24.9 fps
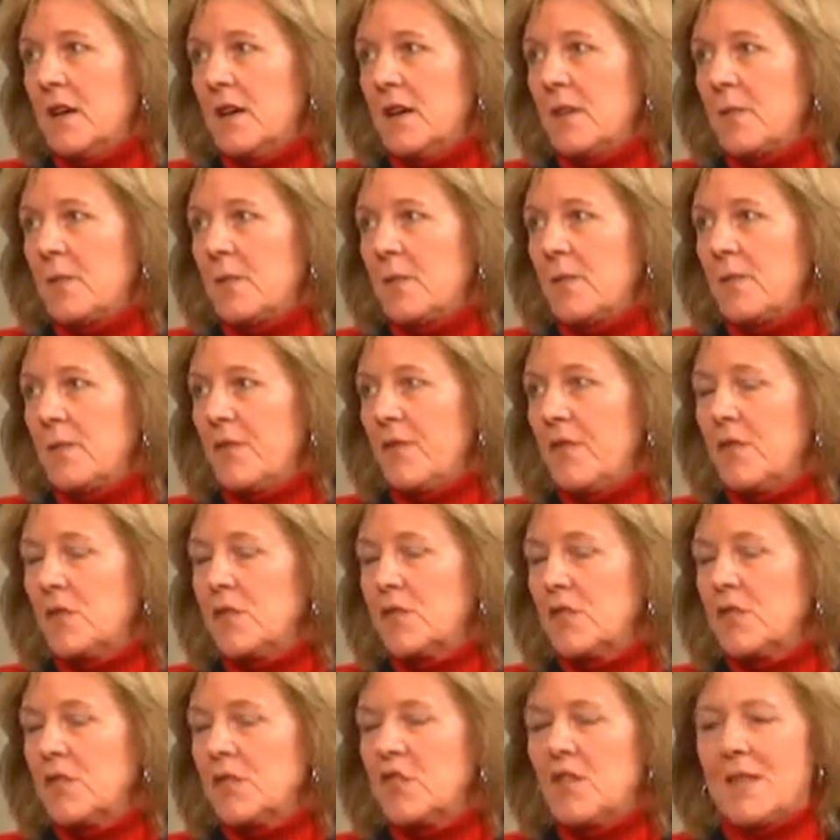
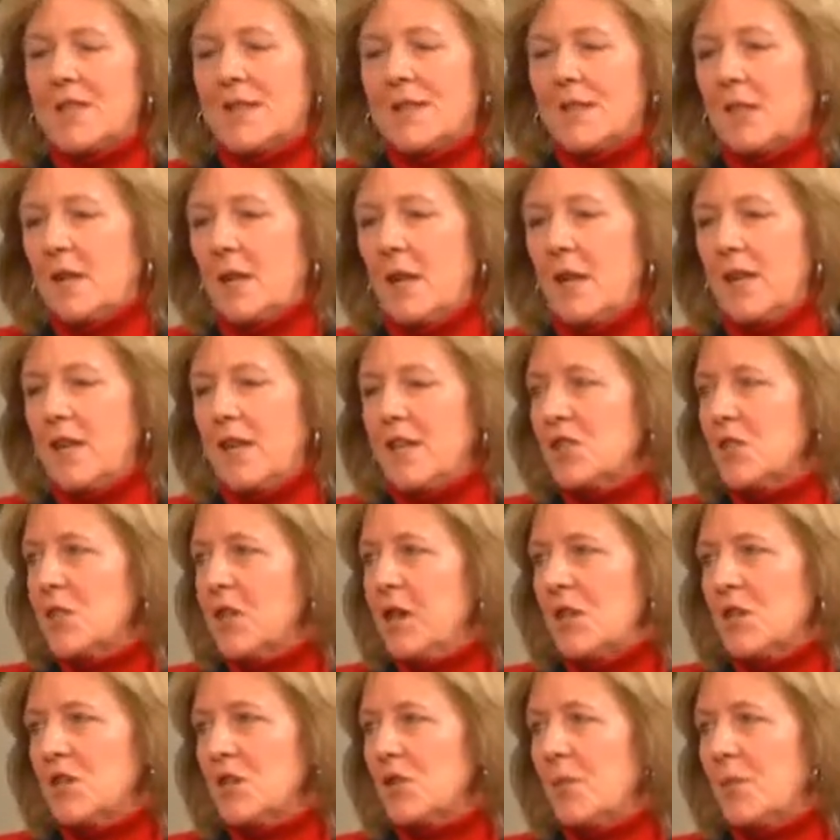versus just an
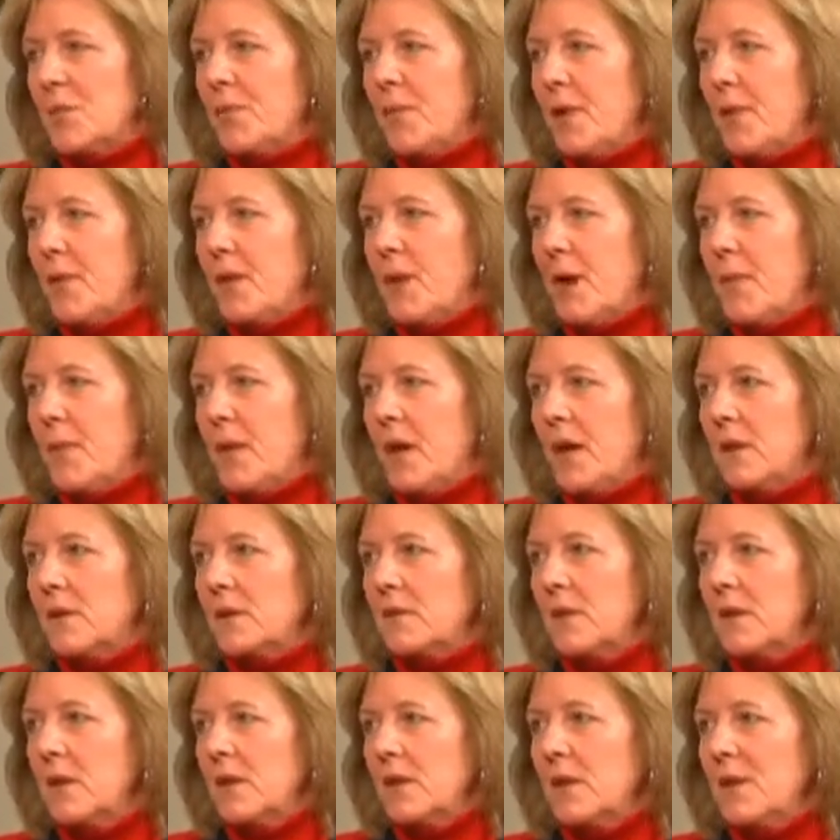educational program
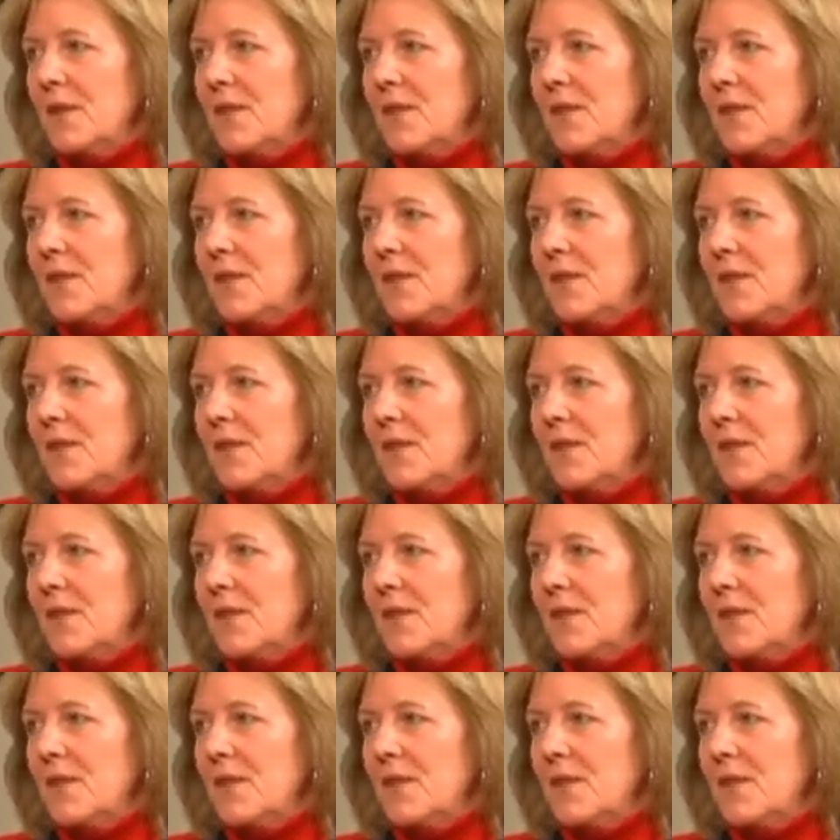on